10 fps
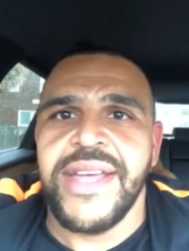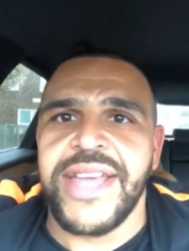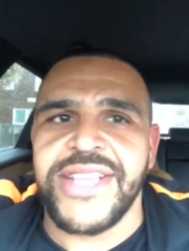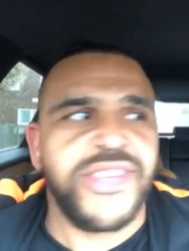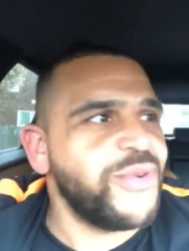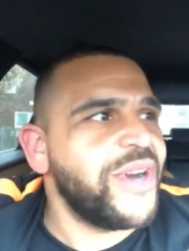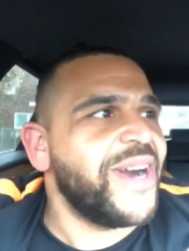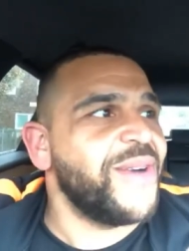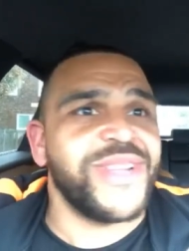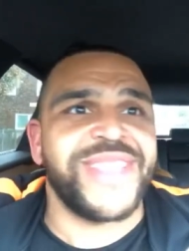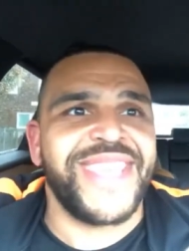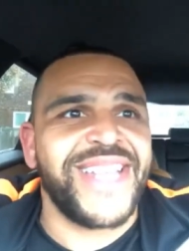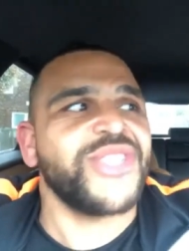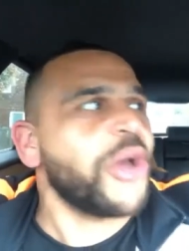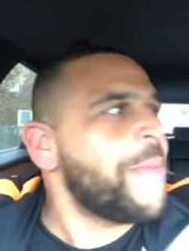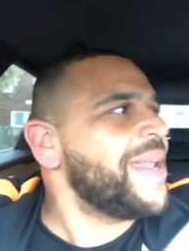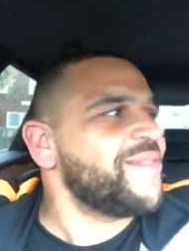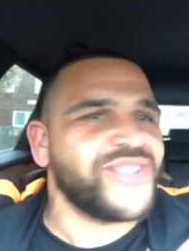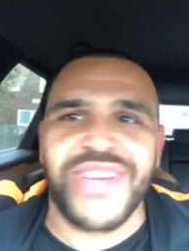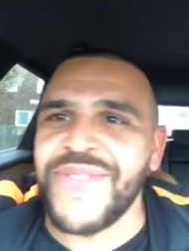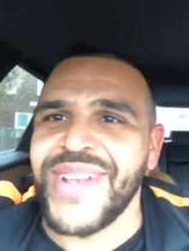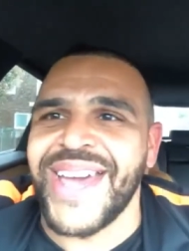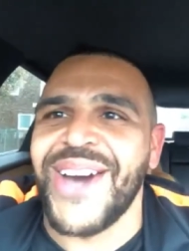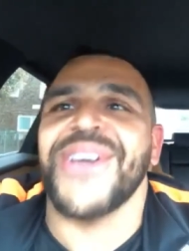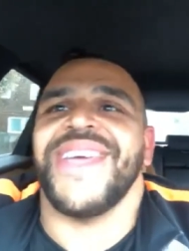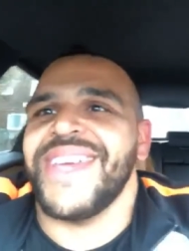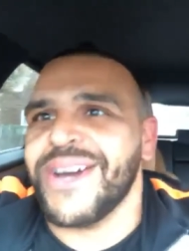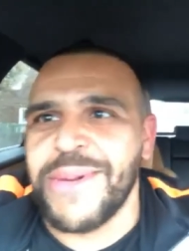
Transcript: like do you uh, what? Yeah, to go and play with traffic light. Okay, yeah, I'll go